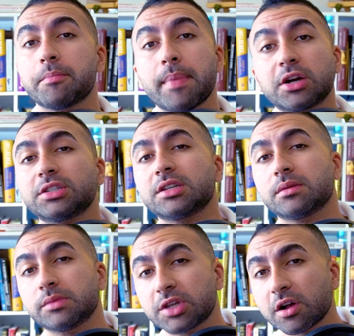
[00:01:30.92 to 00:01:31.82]
embarrassing
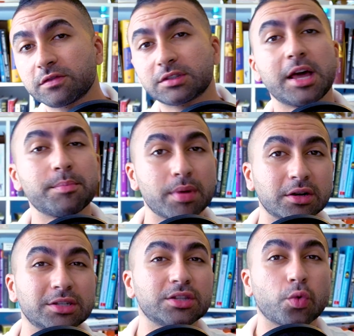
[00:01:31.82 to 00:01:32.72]
themselves and
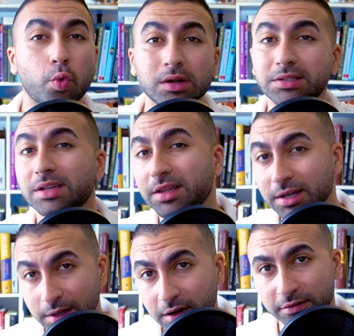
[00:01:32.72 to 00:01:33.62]
embarrassing the ones that they
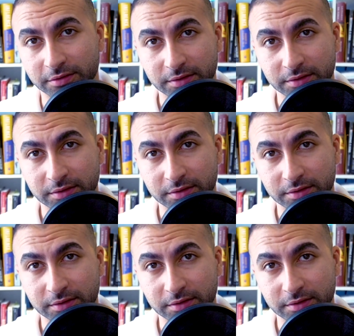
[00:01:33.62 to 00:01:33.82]
love.